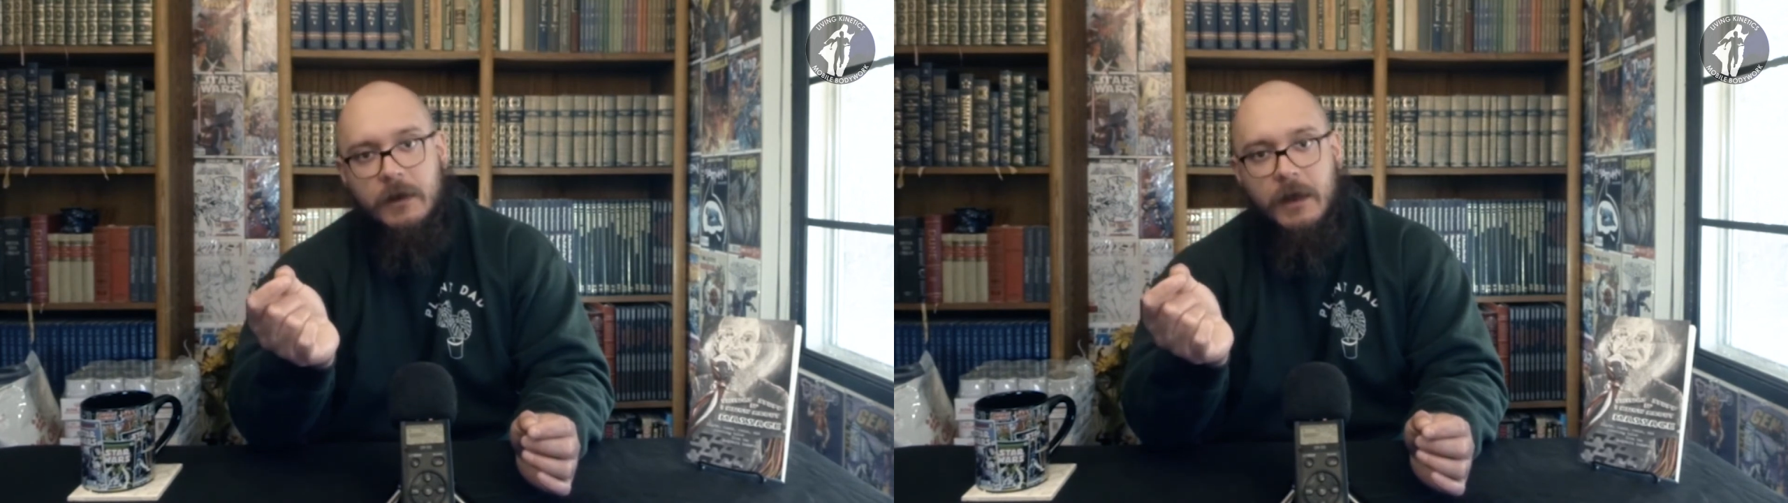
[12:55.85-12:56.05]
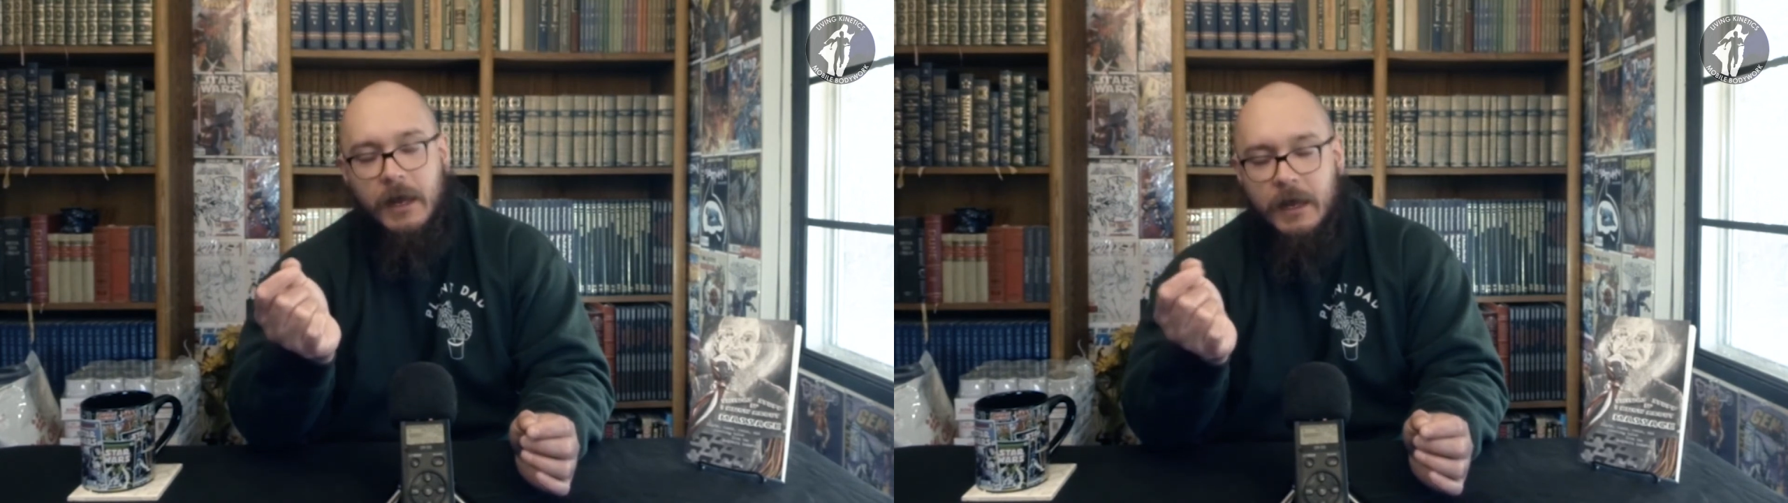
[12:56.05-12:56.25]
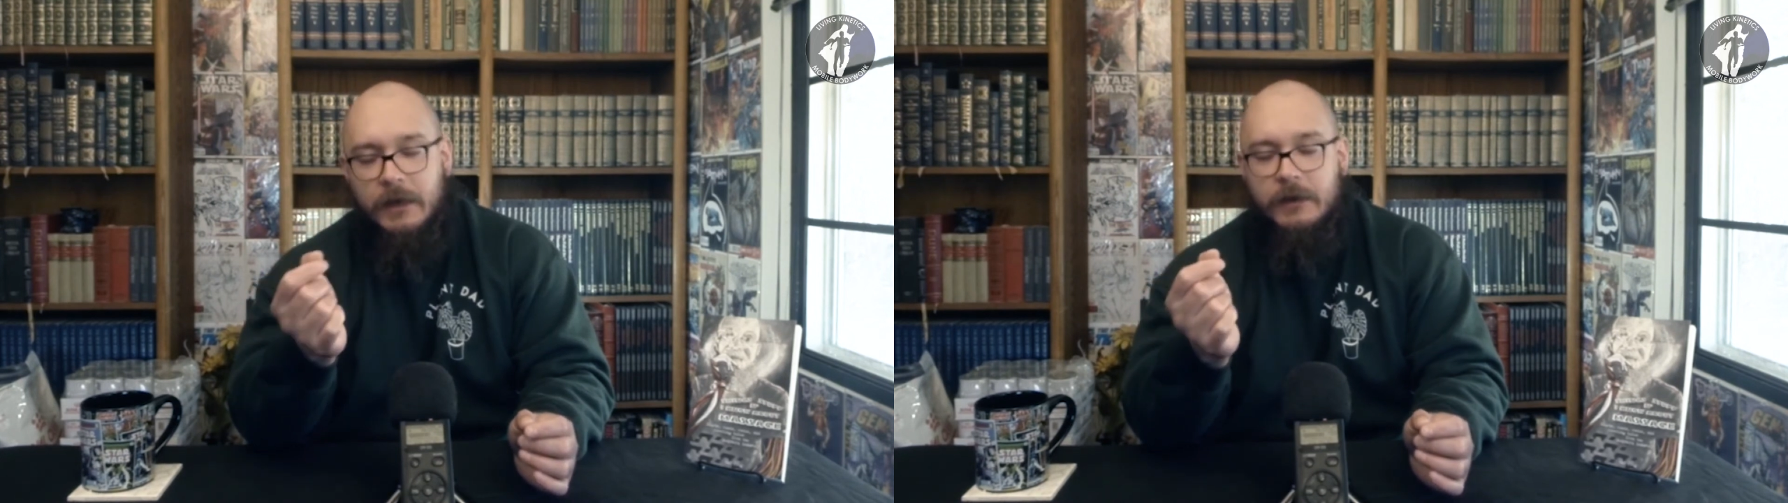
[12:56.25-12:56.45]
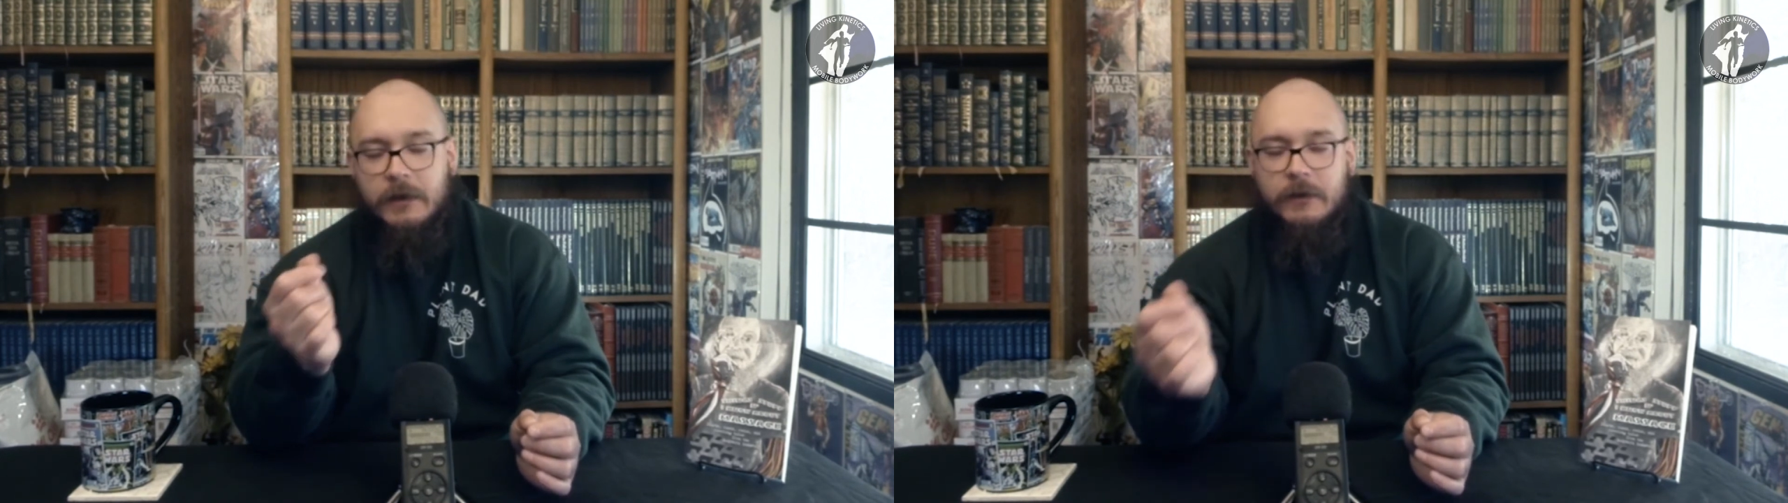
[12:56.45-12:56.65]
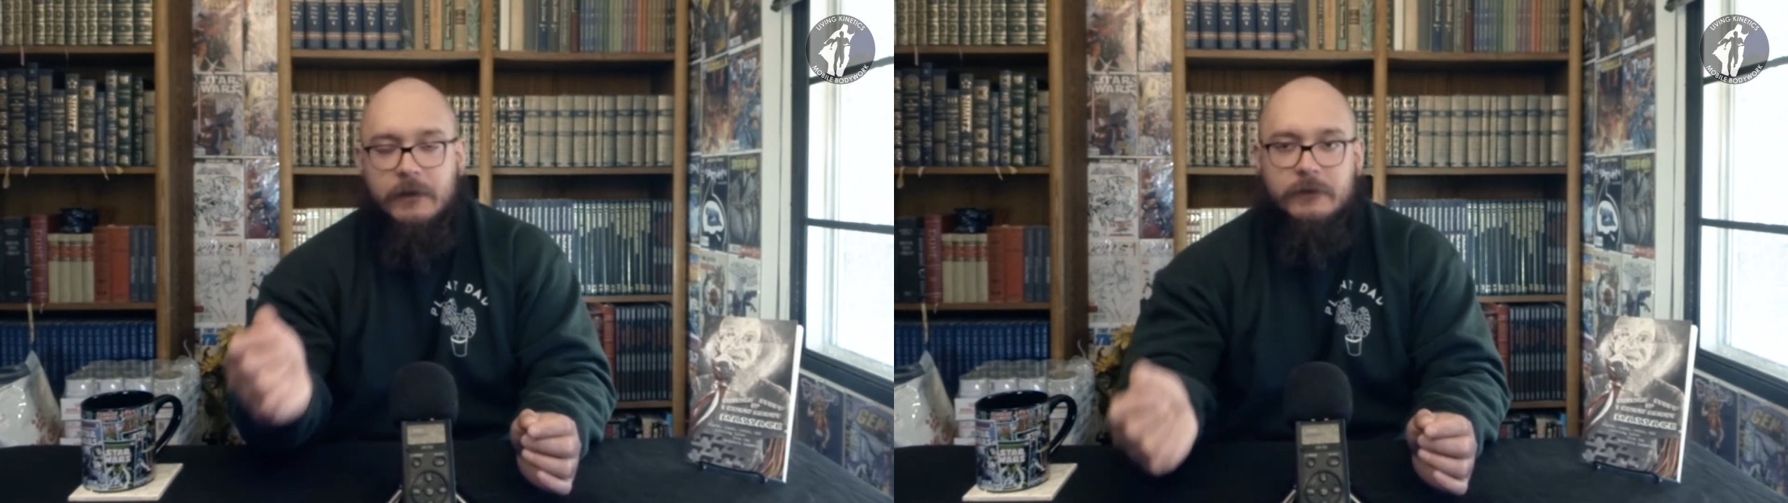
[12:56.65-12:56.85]
And
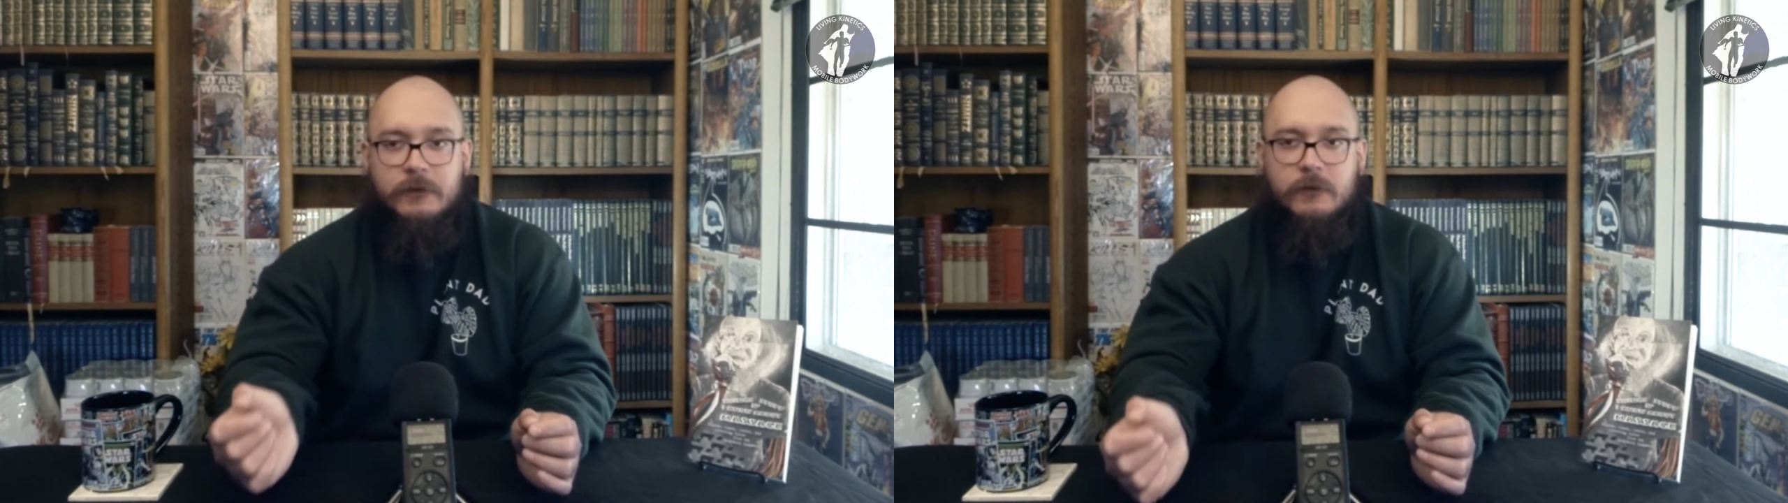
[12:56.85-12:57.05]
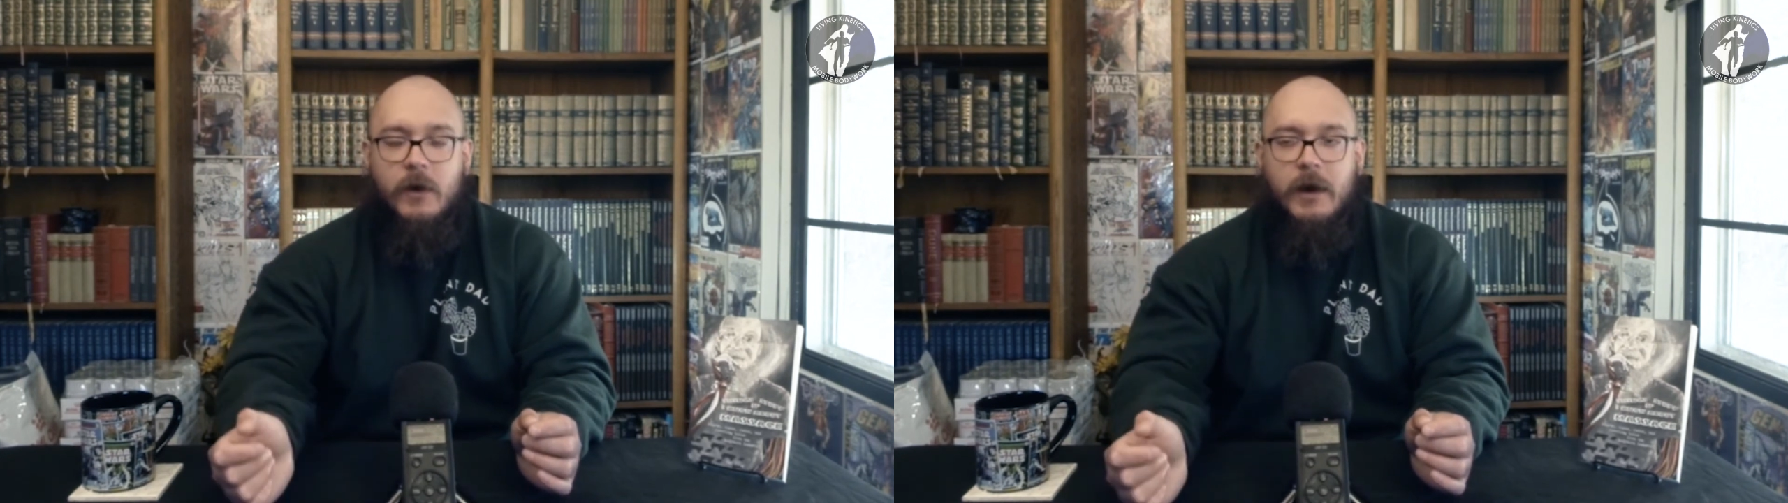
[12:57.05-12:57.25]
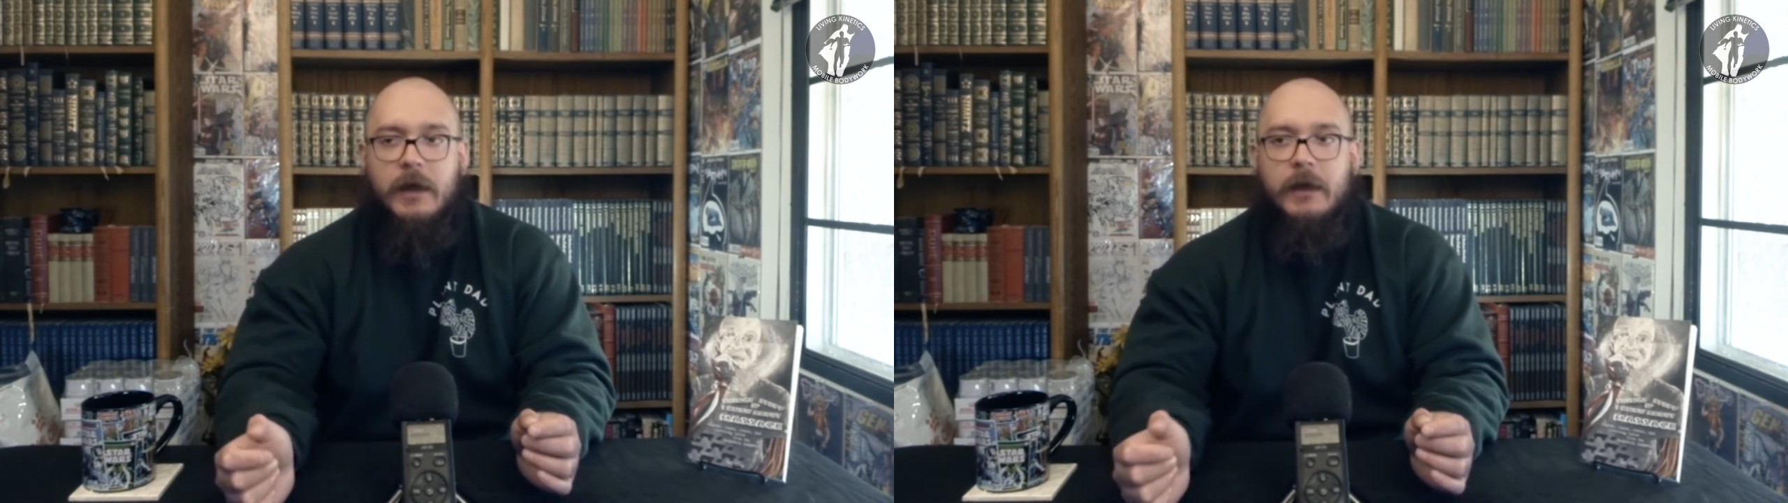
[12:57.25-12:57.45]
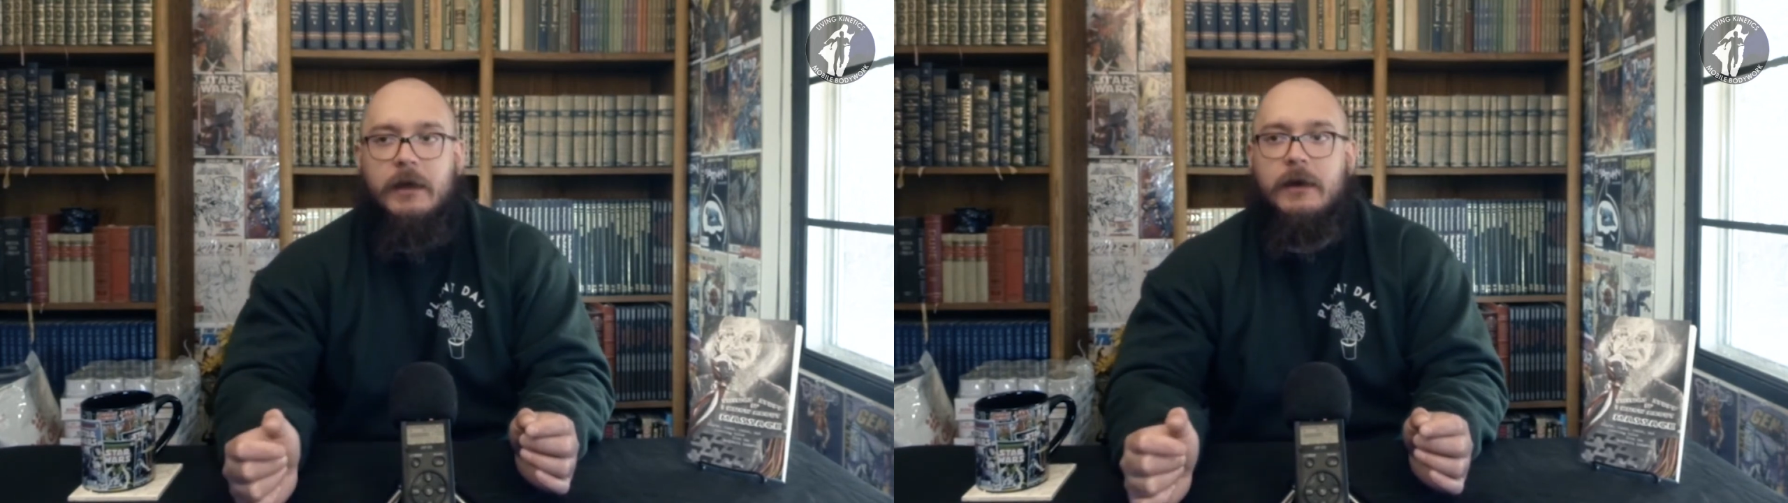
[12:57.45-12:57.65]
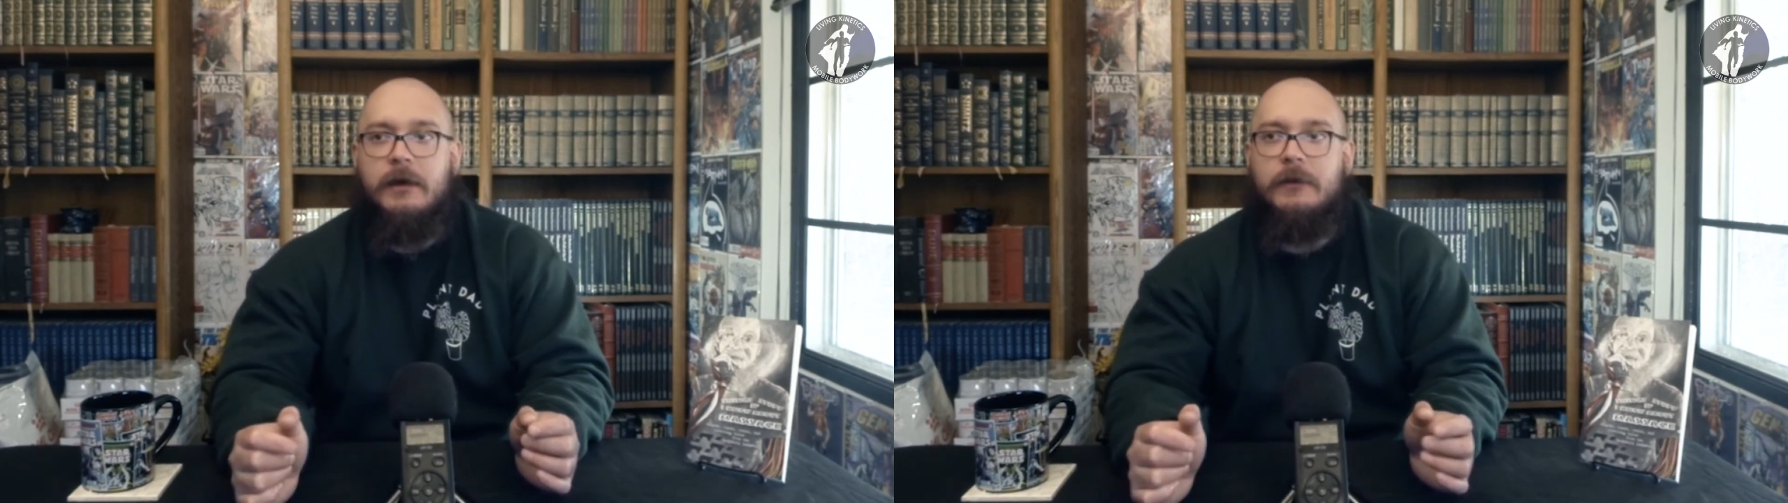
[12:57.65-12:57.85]
this is why